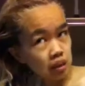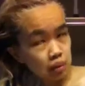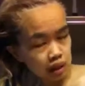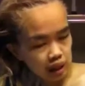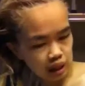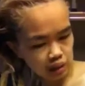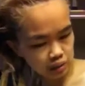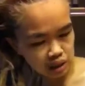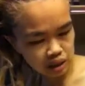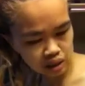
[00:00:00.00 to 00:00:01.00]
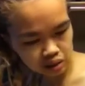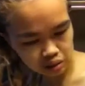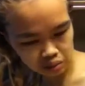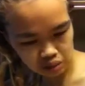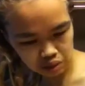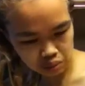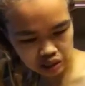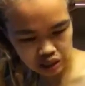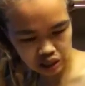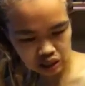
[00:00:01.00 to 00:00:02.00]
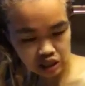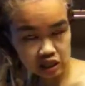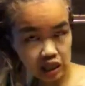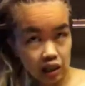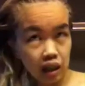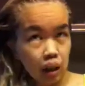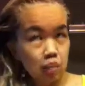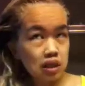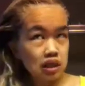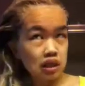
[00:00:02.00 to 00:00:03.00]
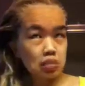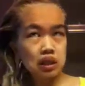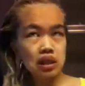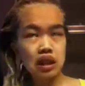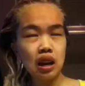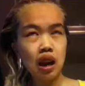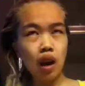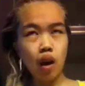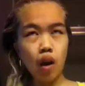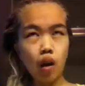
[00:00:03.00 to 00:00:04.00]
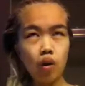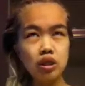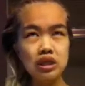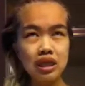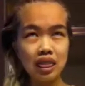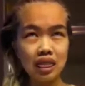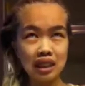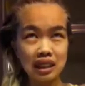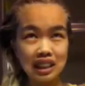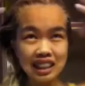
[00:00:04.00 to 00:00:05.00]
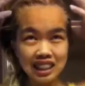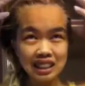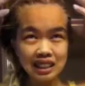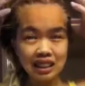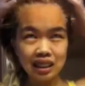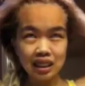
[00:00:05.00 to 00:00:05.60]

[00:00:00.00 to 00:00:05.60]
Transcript: But yeah, what basically the shower cap does is basically holds in the heat.